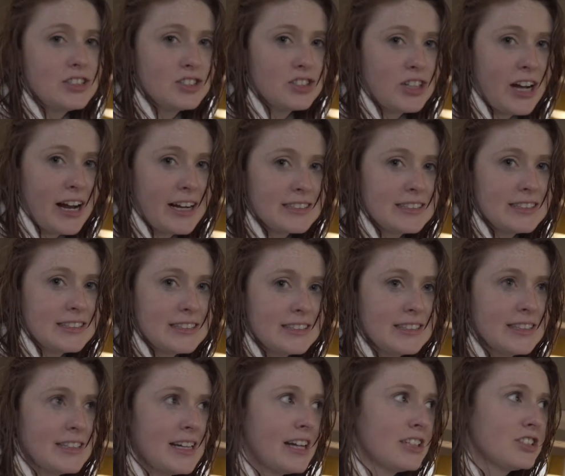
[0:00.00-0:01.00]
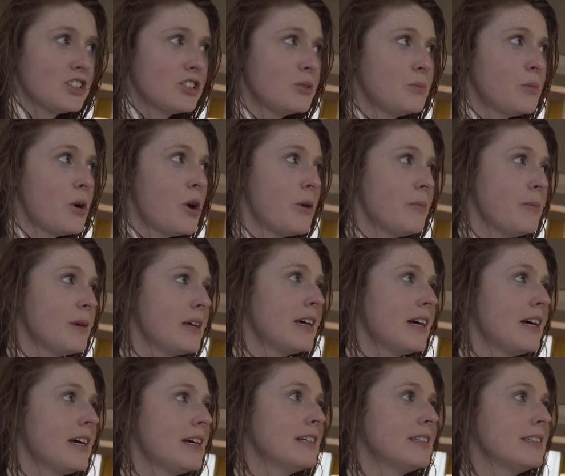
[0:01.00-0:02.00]
distracted at the National Mall
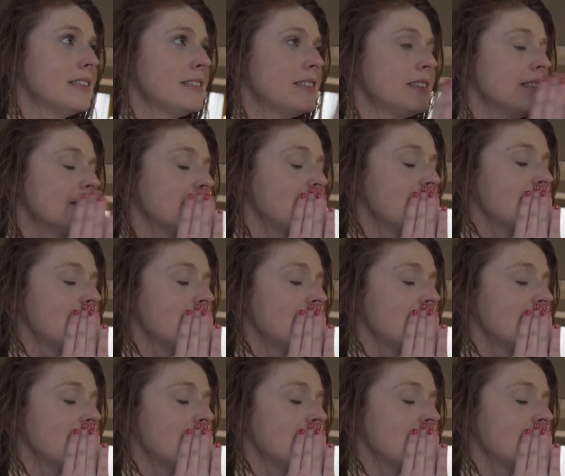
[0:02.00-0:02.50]
because